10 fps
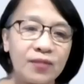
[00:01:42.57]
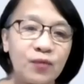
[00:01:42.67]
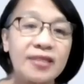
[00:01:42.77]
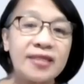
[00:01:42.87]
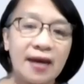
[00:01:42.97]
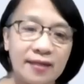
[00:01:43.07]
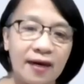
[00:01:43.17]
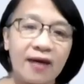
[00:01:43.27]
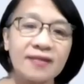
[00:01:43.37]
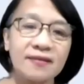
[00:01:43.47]

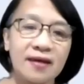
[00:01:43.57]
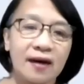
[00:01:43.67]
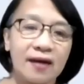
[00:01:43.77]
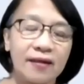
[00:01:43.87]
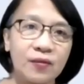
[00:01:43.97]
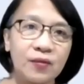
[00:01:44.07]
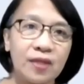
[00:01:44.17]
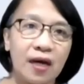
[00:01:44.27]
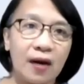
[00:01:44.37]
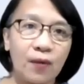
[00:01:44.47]
China as regard to
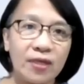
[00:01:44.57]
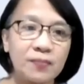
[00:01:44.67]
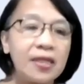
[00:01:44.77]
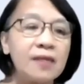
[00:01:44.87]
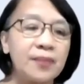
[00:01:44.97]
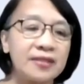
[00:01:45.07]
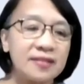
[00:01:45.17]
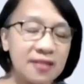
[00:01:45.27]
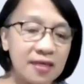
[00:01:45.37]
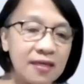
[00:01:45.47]
the West Philippine
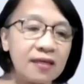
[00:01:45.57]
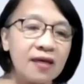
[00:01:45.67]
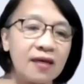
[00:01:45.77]
Sea.